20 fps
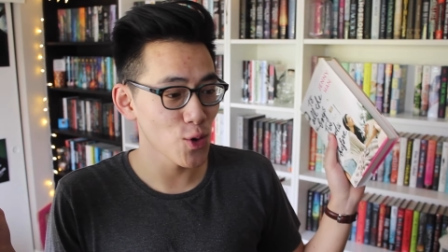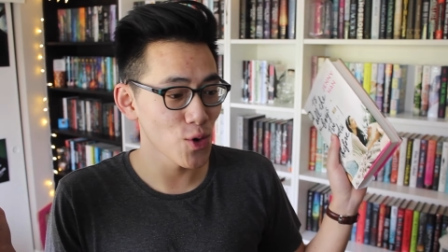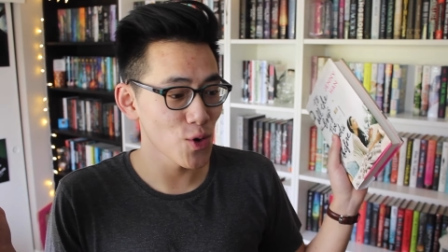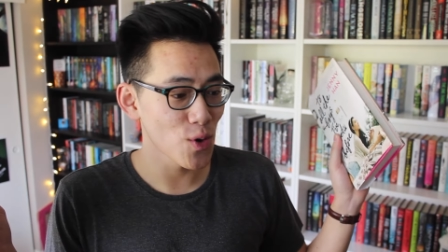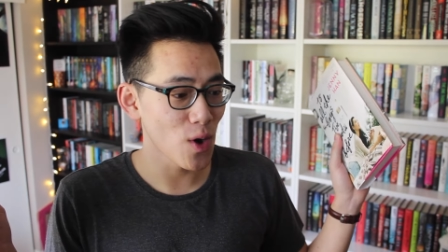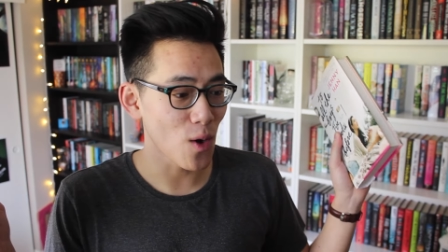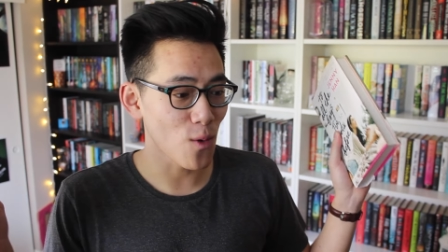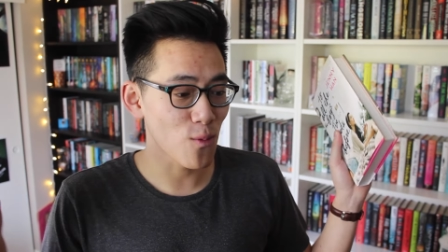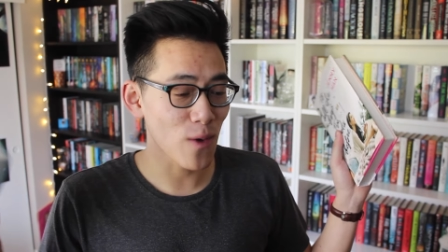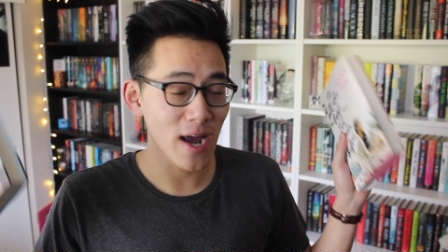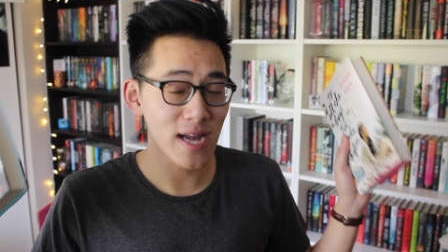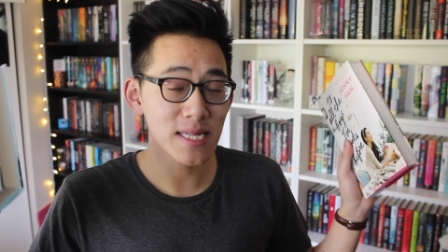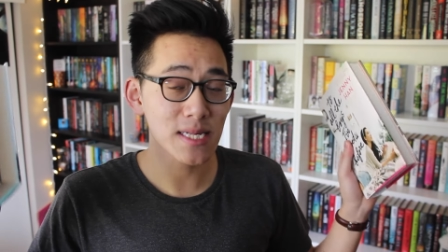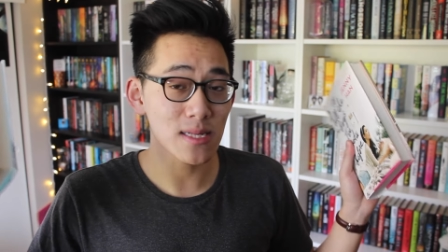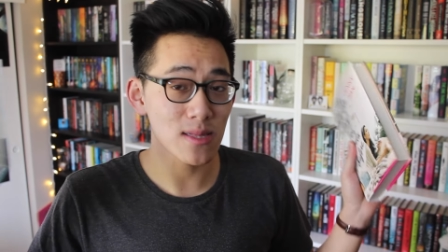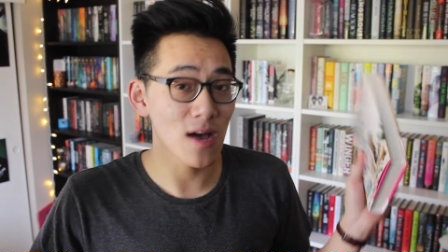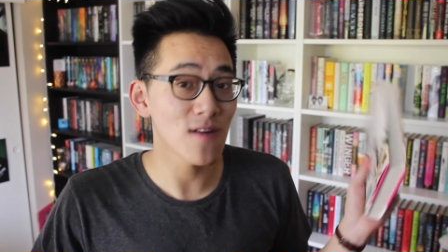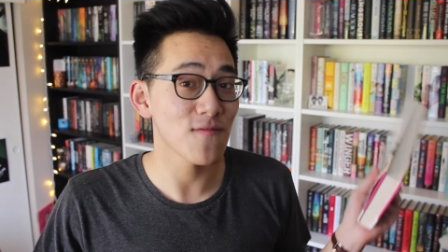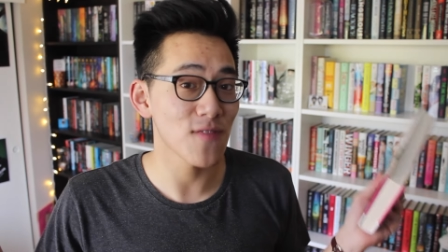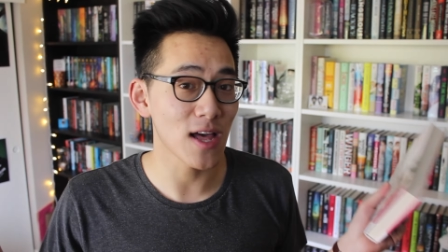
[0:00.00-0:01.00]
who
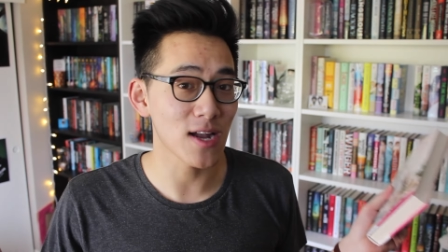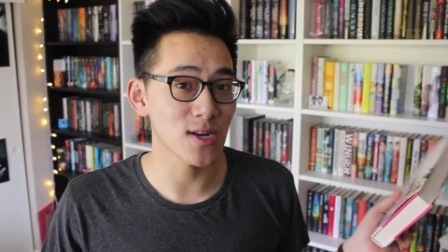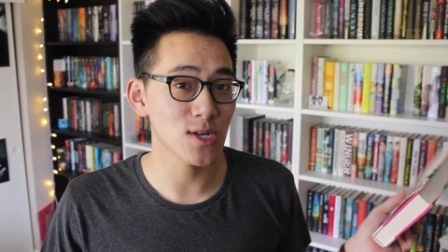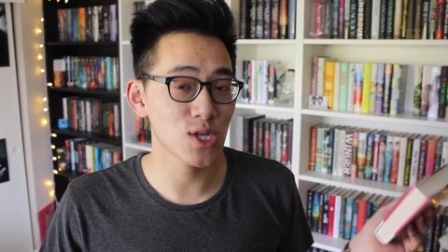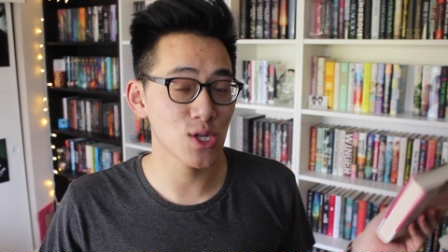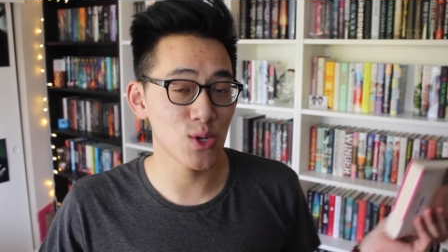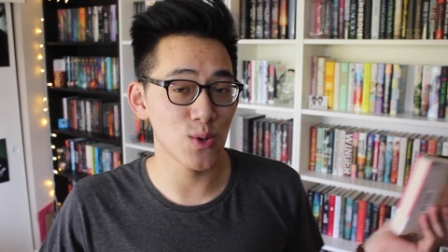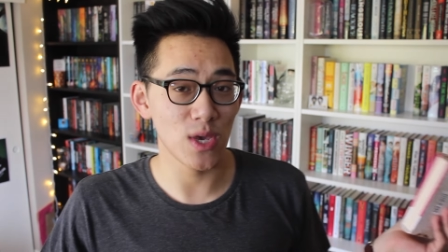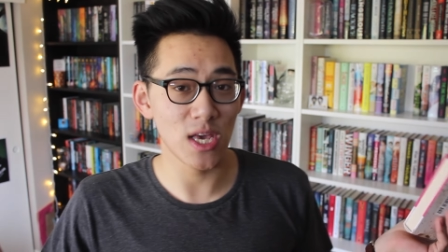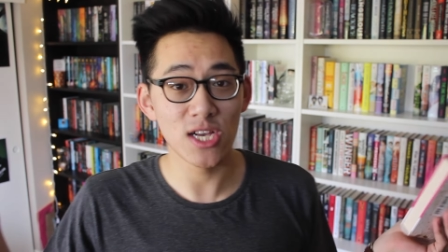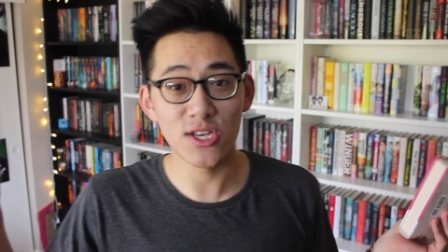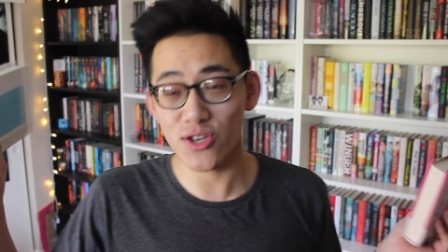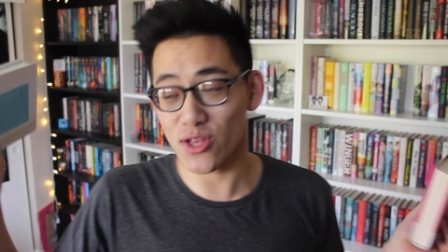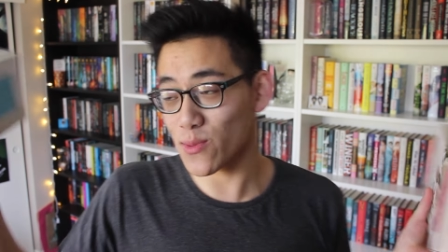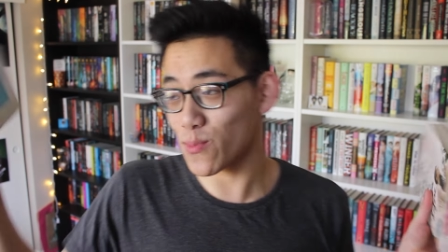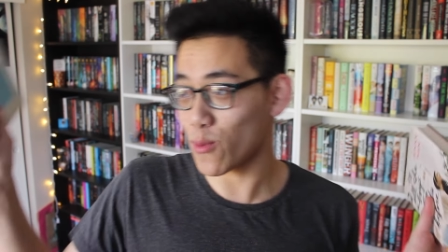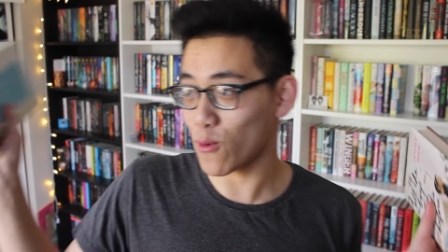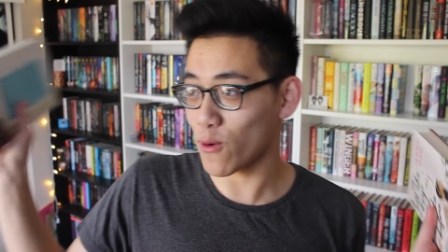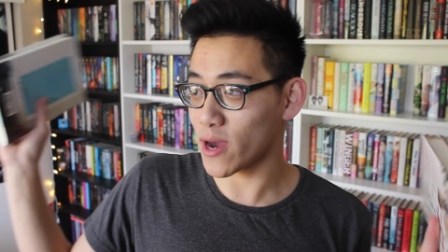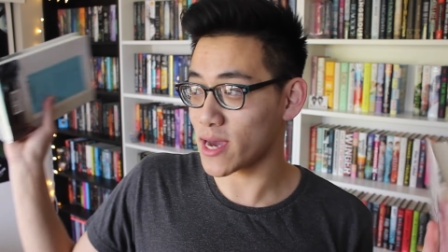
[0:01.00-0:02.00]
writes love letters to each of
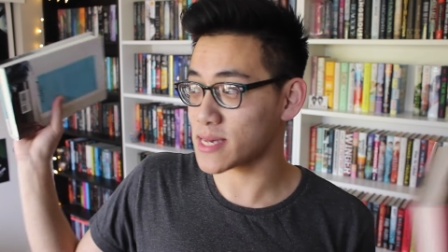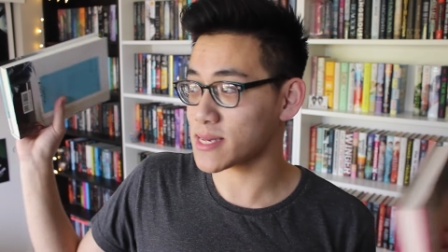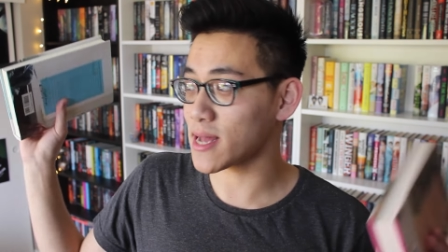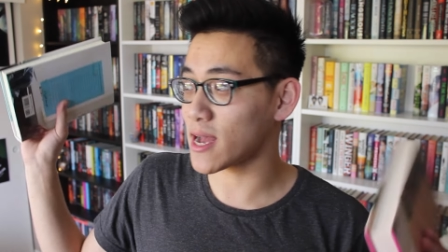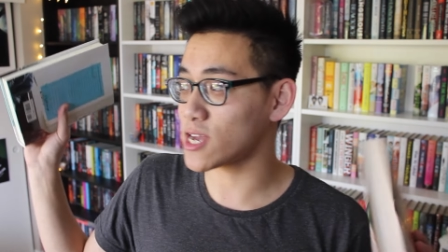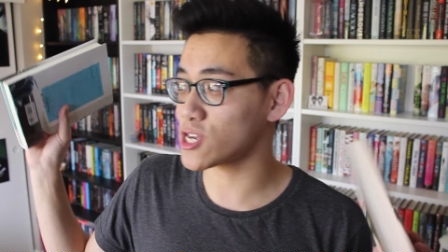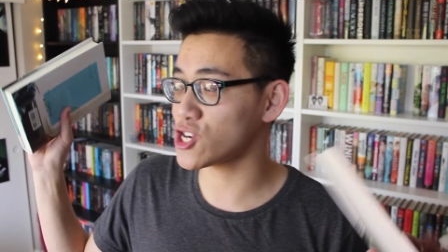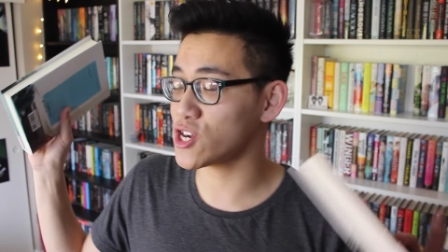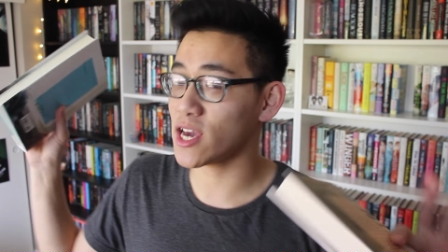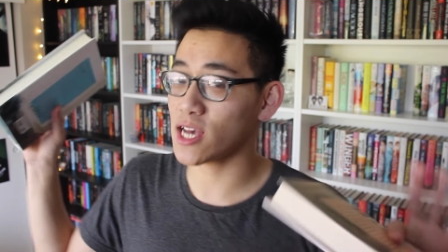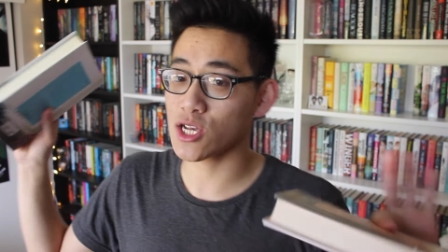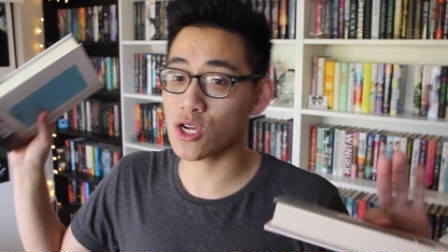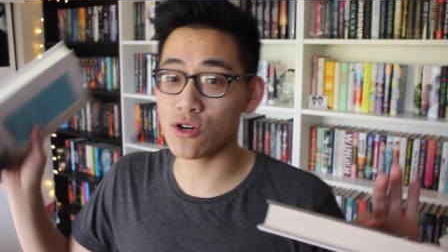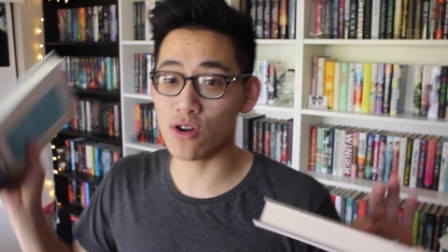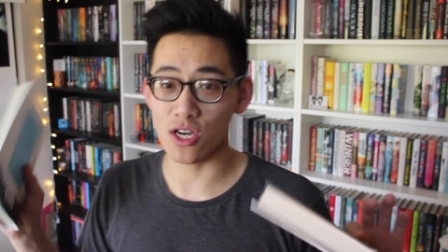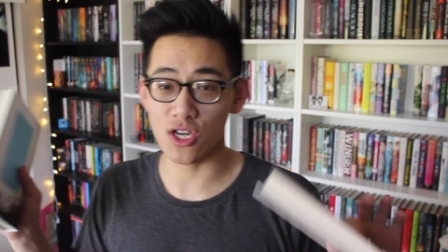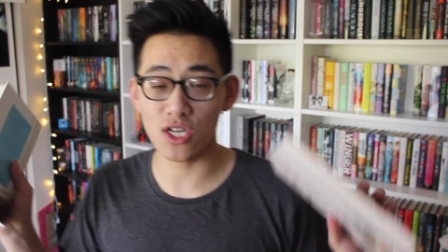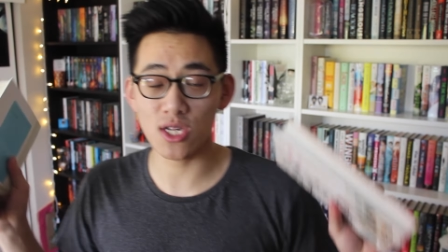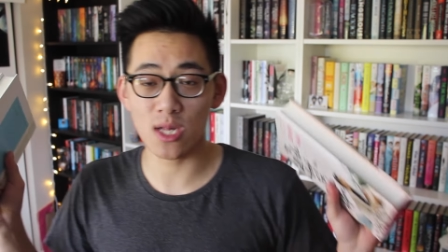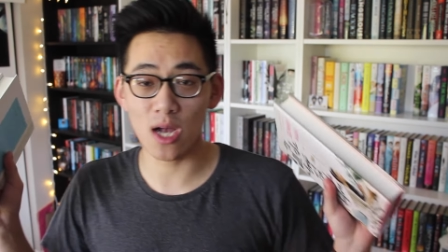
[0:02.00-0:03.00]
the boys that she has
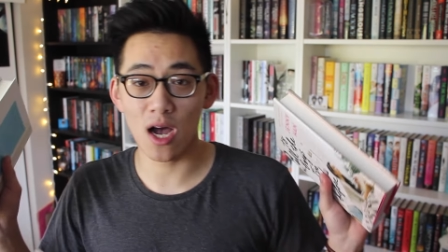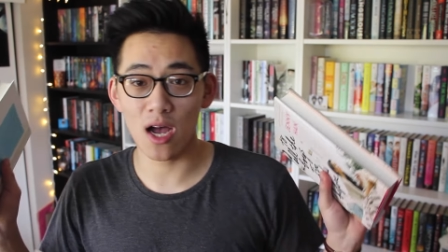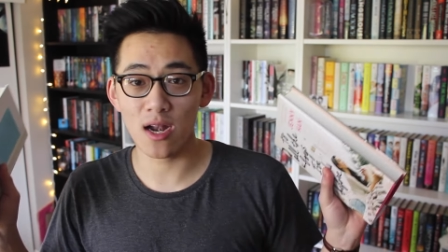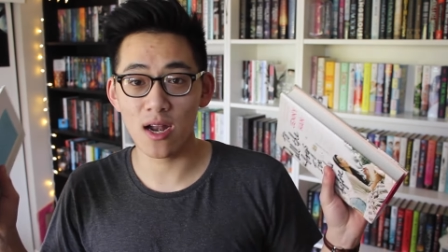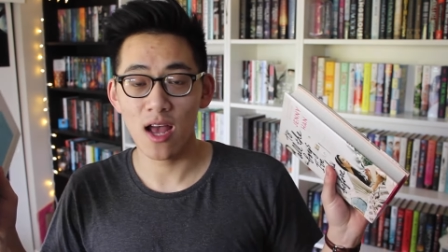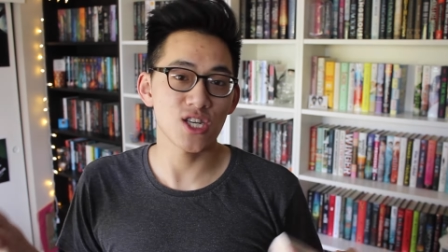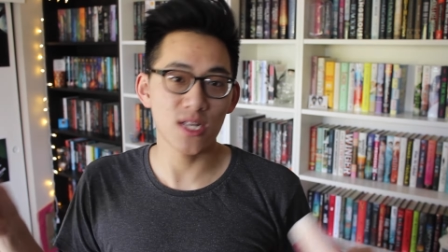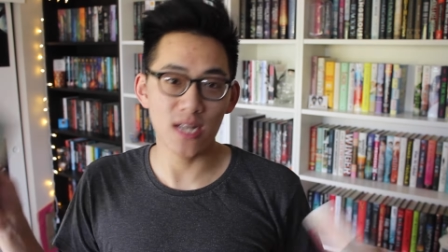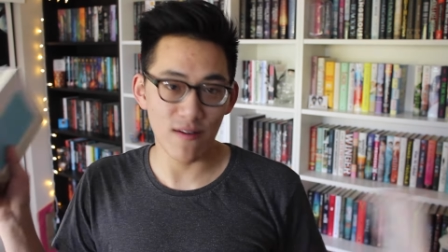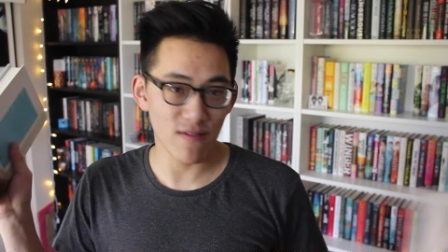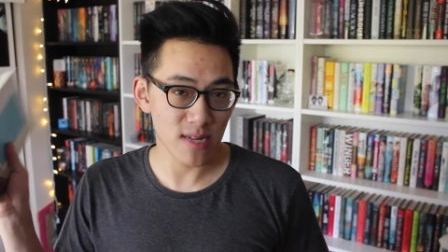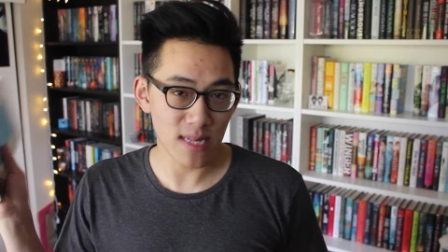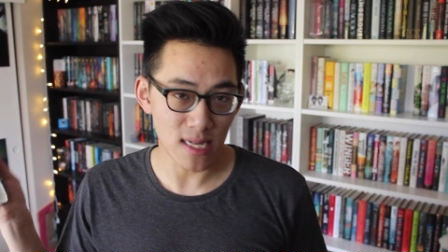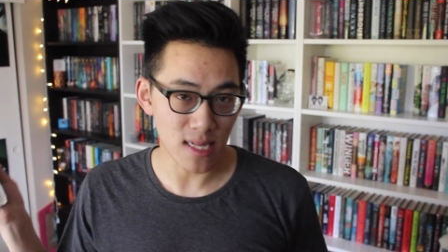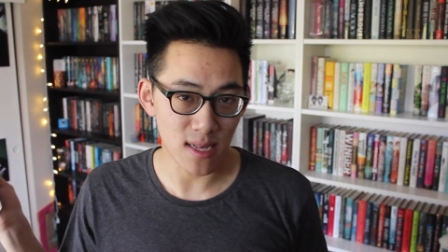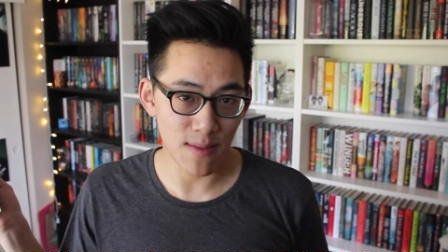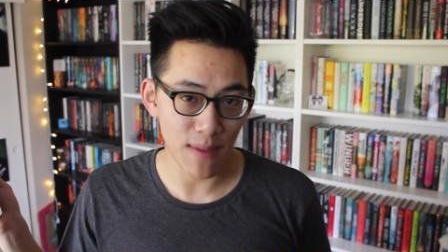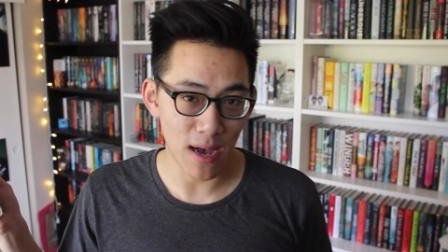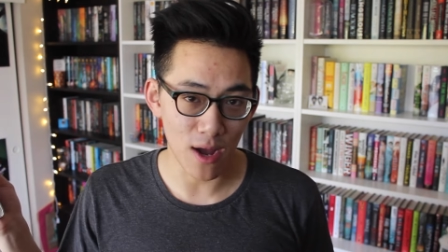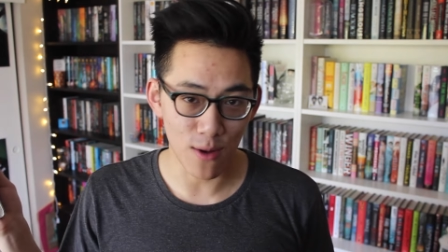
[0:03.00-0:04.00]
crushes on. She never
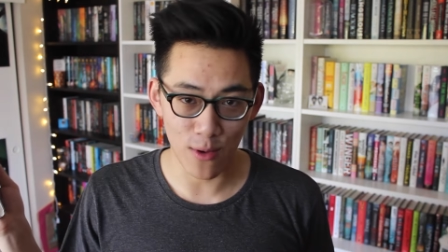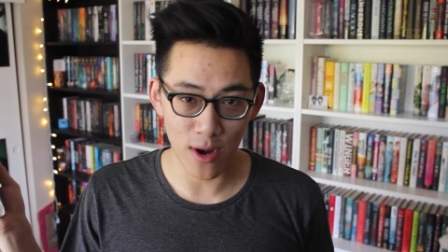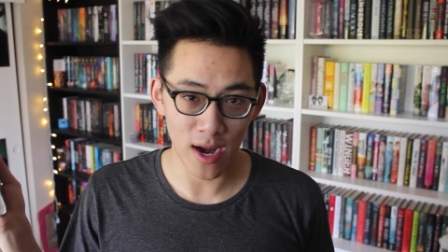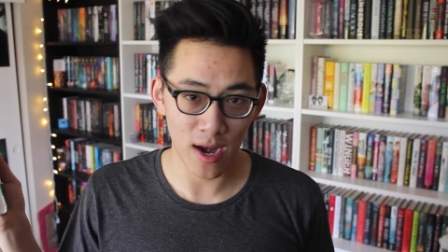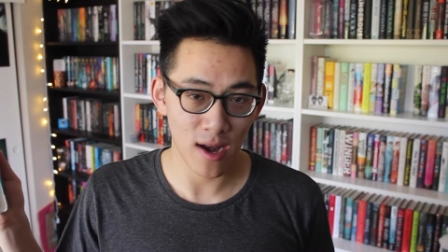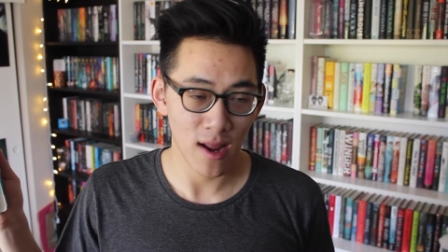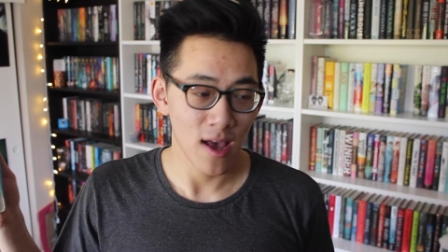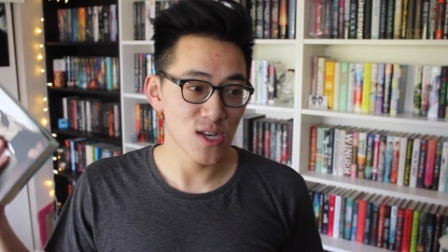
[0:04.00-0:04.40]
sends them out, right?